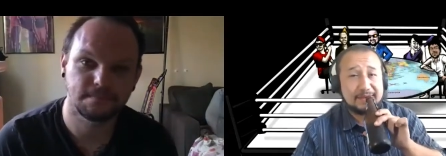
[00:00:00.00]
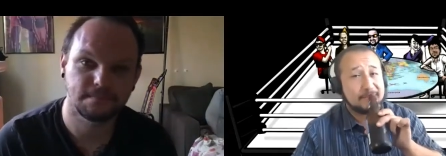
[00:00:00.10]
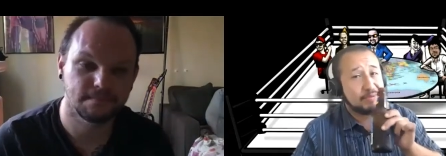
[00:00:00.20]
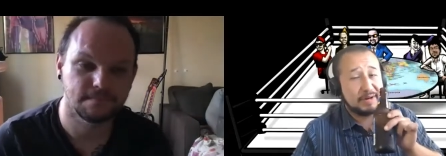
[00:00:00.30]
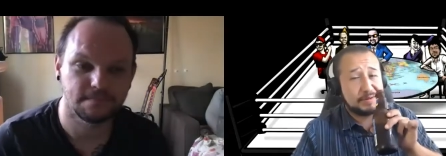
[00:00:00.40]

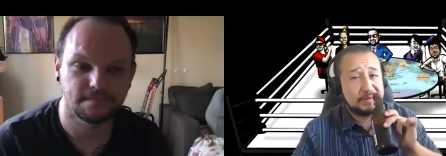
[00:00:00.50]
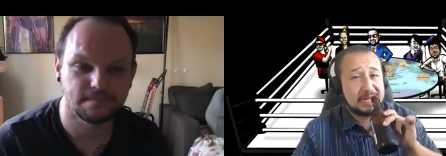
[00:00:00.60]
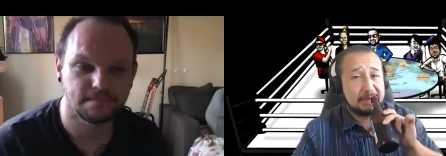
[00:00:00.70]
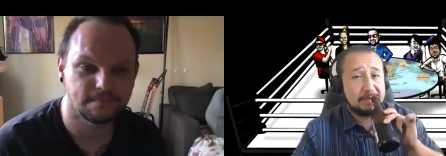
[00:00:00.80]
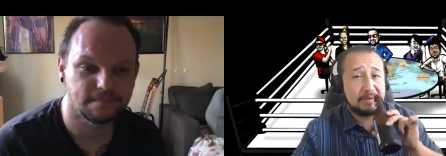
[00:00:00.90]
Speaker 1: Pretty soon.
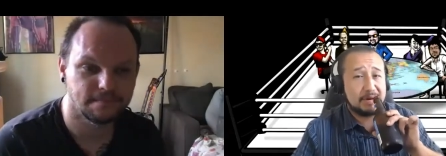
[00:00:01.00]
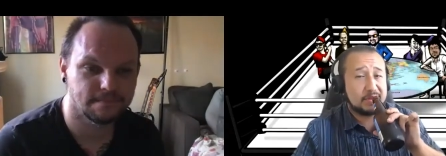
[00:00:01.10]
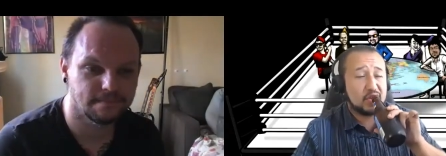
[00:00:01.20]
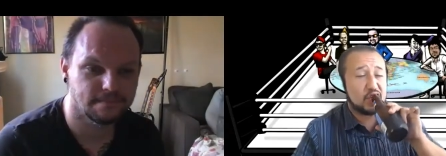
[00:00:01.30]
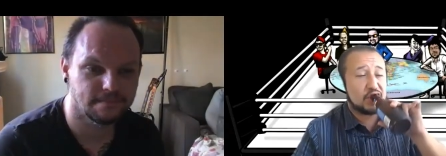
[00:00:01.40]
All
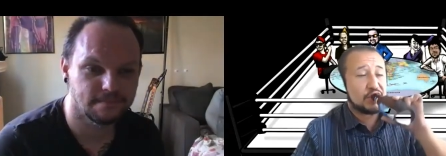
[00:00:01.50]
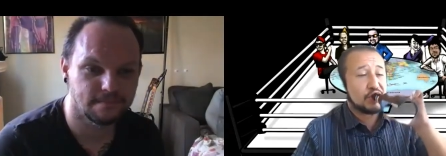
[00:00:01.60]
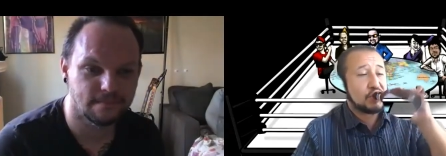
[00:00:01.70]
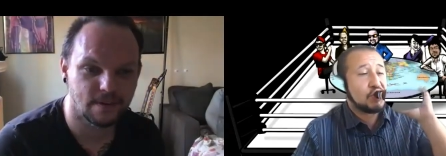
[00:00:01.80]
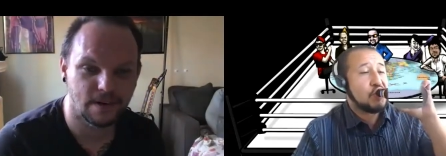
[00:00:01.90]

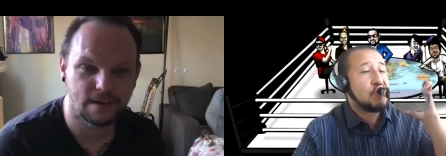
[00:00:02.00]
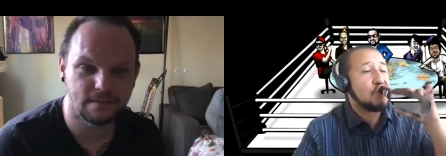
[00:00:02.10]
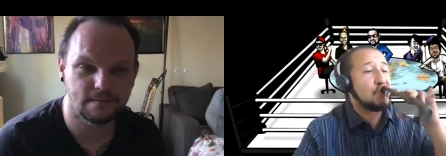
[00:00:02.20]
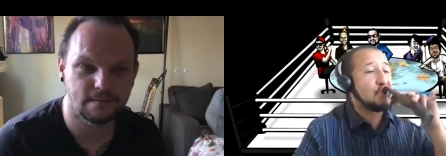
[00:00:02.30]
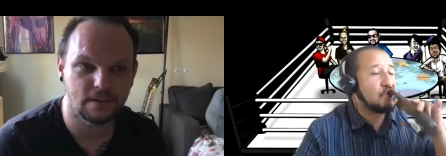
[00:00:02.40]
right.
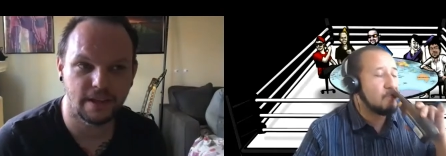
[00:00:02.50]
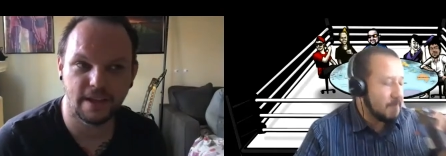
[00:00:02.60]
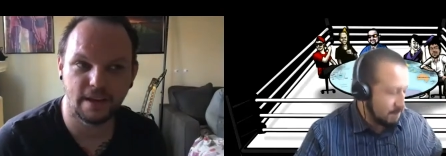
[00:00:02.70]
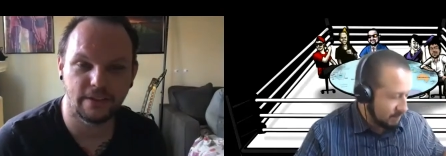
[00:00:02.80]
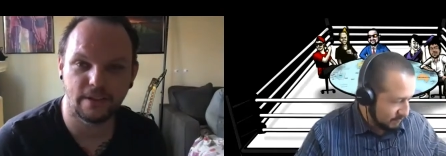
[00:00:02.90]
Speaker 2: I'll take
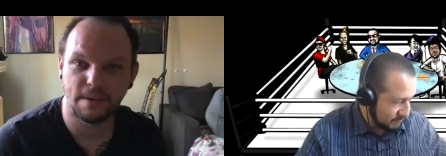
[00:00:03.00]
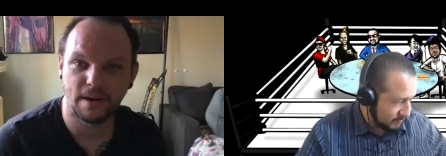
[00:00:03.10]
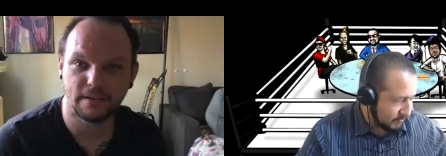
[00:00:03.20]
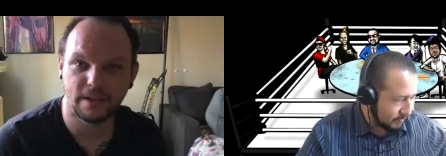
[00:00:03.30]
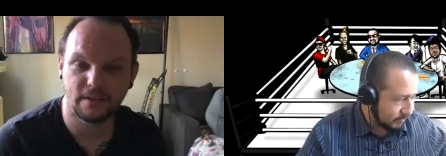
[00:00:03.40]
anything, man. I'll
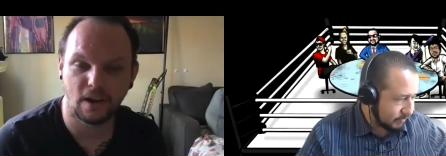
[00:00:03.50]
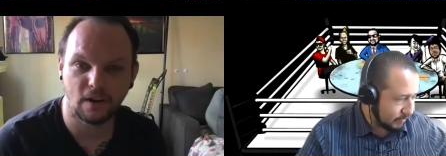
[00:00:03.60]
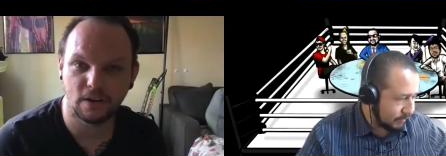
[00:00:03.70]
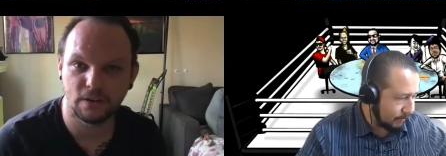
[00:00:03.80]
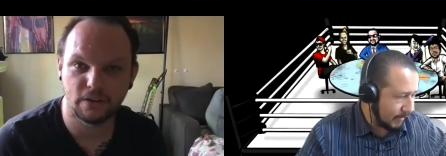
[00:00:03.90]
take
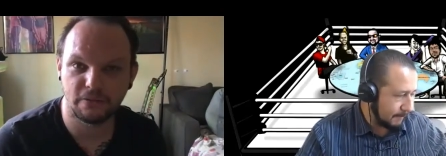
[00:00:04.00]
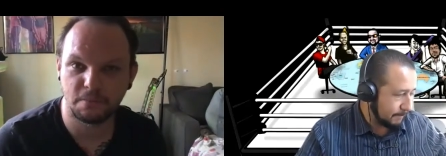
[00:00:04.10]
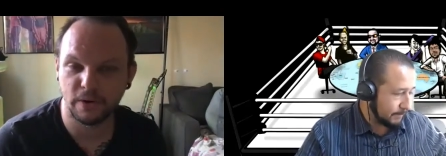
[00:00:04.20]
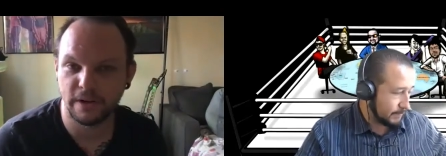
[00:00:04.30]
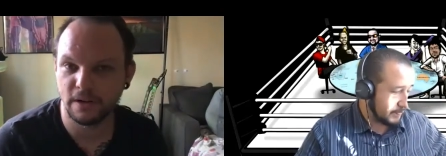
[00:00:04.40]
tacos,
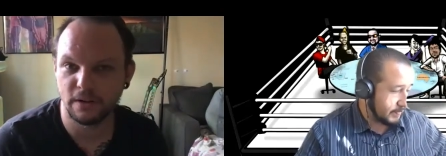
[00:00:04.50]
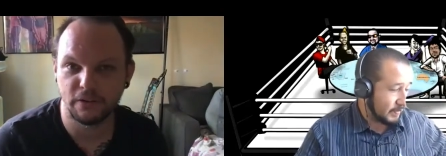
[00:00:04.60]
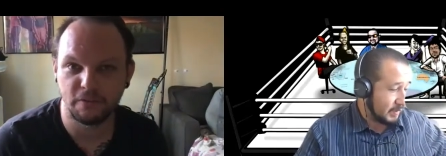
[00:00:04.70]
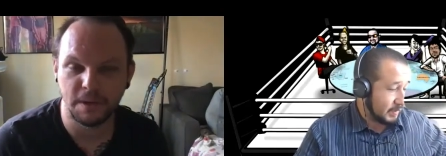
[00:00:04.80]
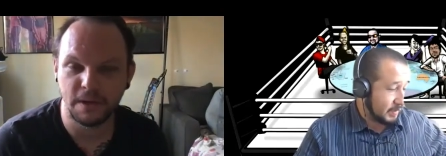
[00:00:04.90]
burritos,
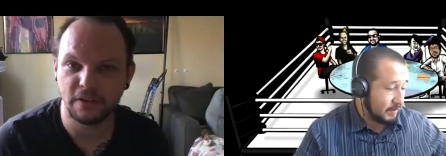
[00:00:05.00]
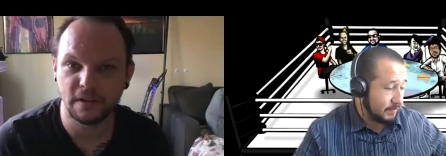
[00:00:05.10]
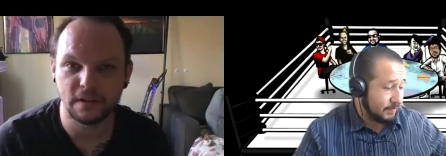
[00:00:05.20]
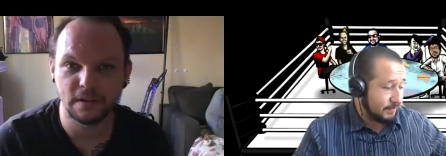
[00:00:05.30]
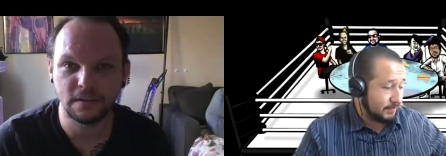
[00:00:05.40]

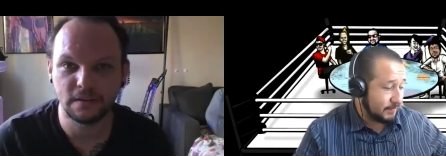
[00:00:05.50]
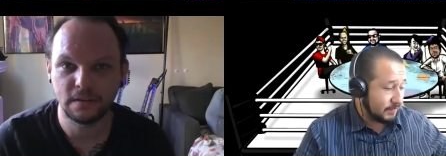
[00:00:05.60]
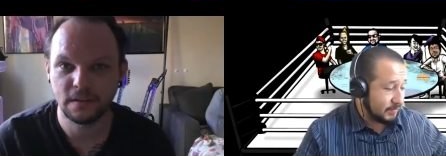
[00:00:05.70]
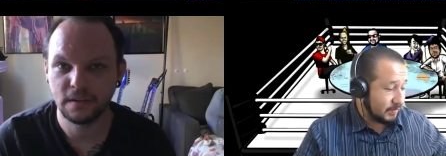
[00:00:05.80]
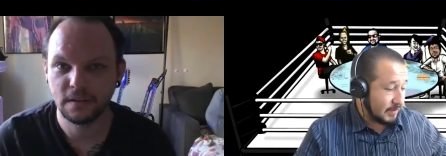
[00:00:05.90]
pizza.
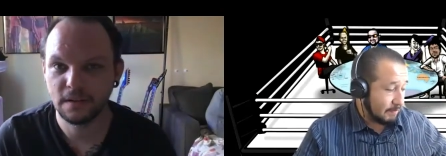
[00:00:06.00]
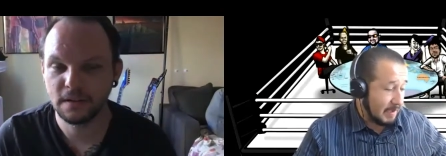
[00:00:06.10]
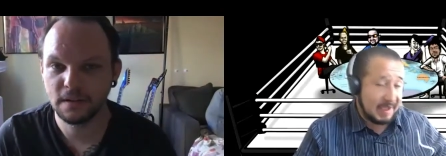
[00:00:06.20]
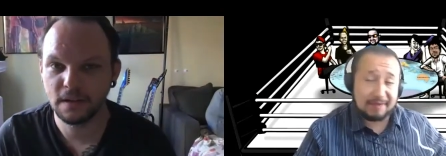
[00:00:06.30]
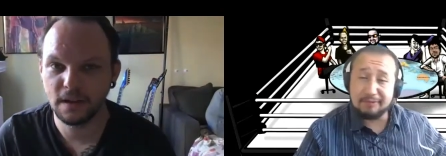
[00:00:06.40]

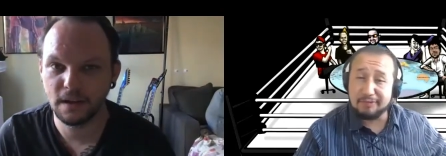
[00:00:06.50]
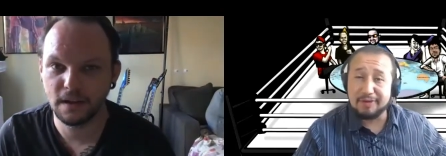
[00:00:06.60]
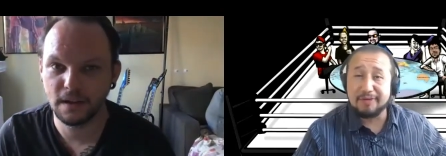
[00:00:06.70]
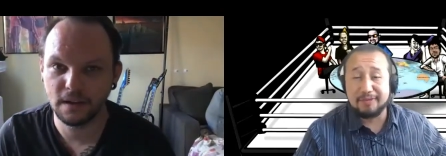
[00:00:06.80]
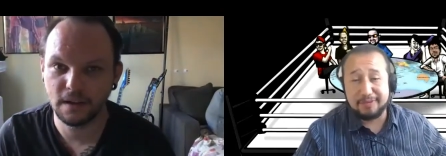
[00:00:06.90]
Speaker 1: Man,
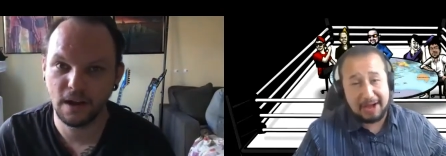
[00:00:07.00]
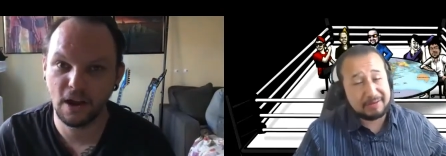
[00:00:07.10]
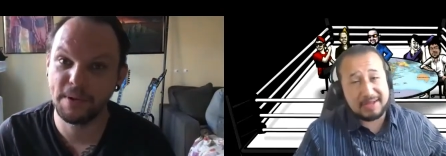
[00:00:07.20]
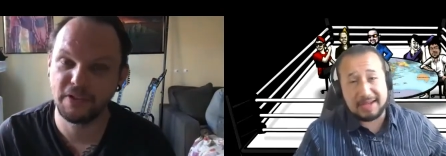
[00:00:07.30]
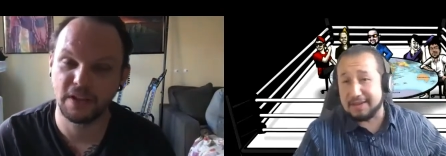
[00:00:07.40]
Speaker 2: I'd
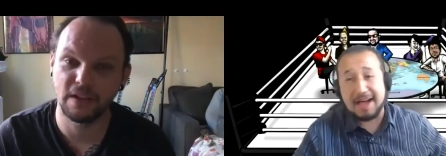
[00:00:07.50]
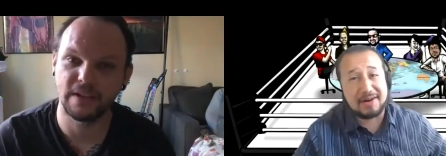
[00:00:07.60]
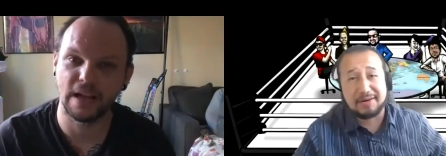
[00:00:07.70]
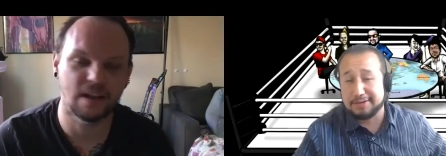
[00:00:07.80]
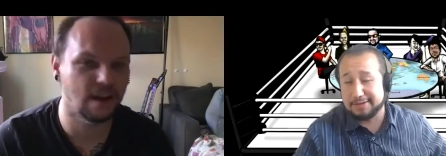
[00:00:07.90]

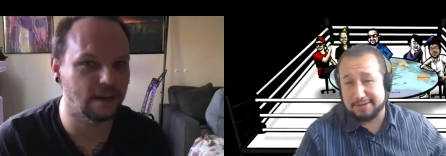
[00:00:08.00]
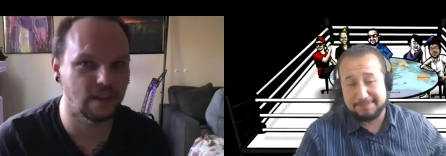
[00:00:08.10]
love